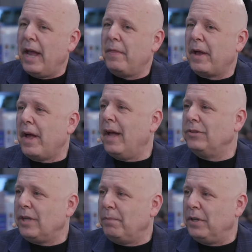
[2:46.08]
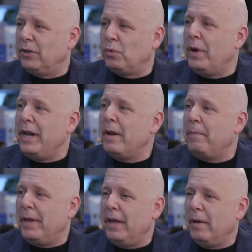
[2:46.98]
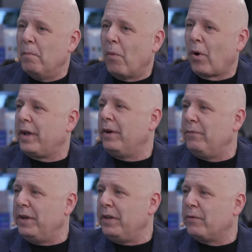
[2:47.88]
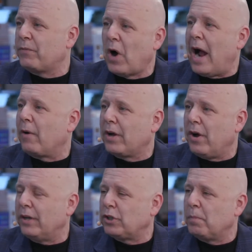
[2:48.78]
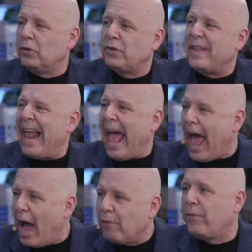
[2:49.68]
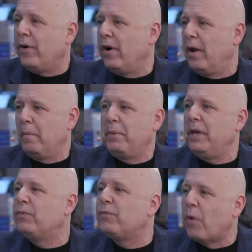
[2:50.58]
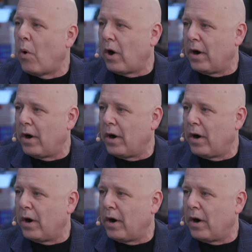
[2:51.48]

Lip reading: And the concept is we need to be more convenient for our customers than ever before.